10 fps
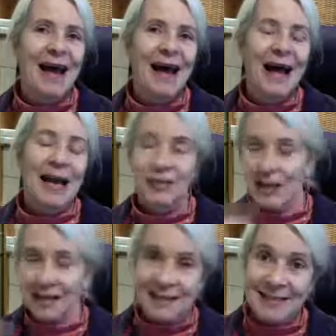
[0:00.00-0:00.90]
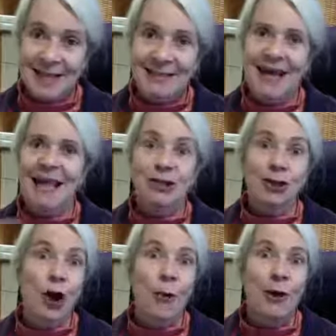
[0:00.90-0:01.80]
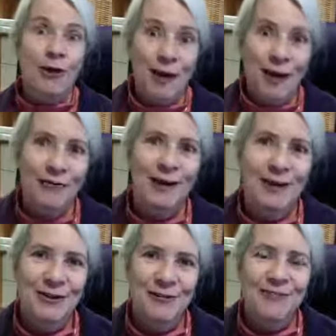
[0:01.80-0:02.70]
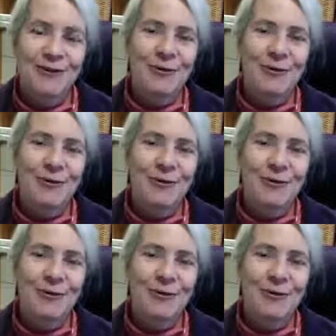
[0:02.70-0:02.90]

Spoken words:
Actually, he says, ask not what your country can do for you.